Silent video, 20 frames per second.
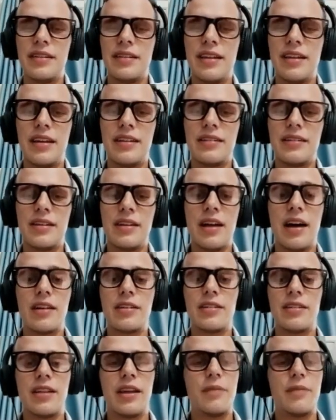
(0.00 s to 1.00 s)
like in
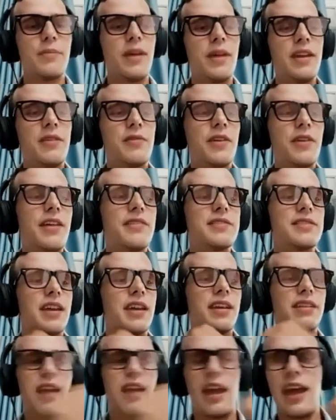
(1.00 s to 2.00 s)
other like many ways,
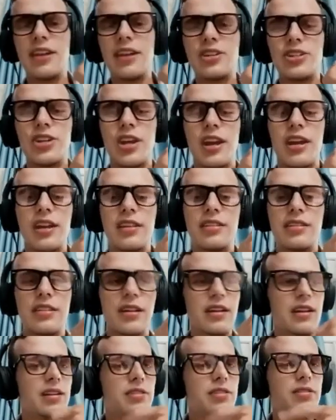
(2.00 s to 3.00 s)
like the handshake,
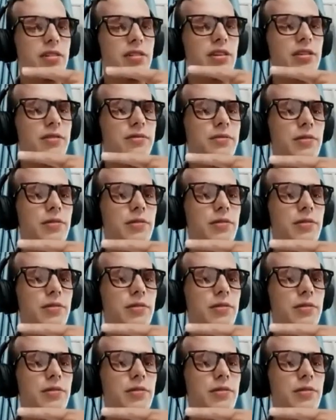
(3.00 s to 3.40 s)
tone of